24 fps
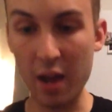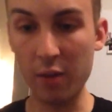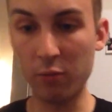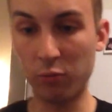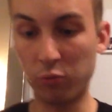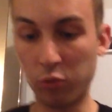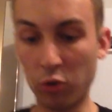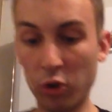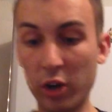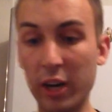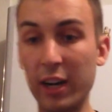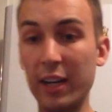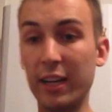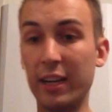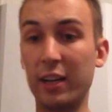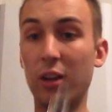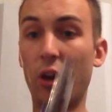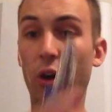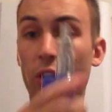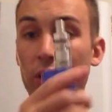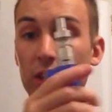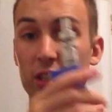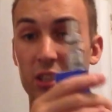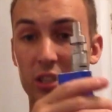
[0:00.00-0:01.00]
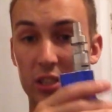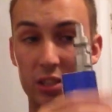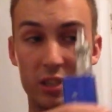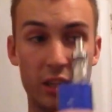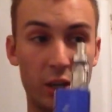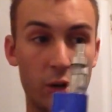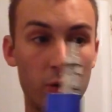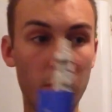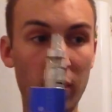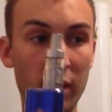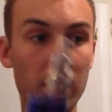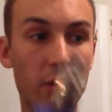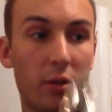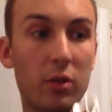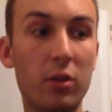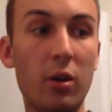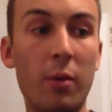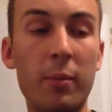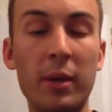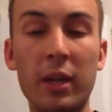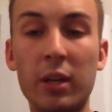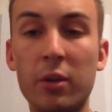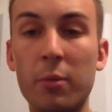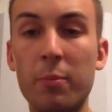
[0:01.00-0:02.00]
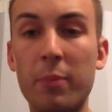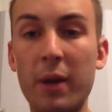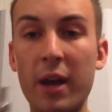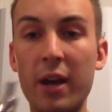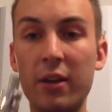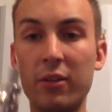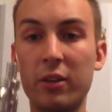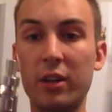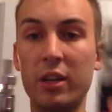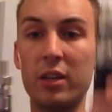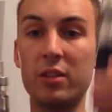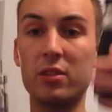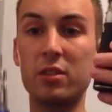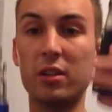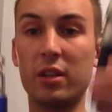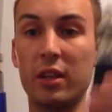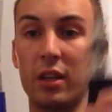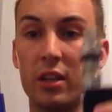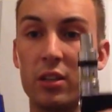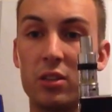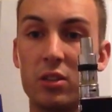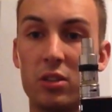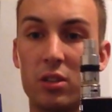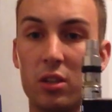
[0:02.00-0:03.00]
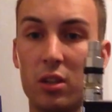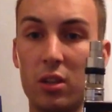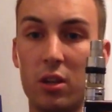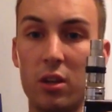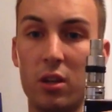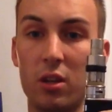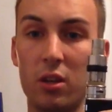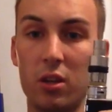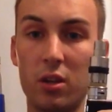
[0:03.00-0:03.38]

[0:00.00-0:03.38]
really light. This is incredible. I mean, comparing it to this,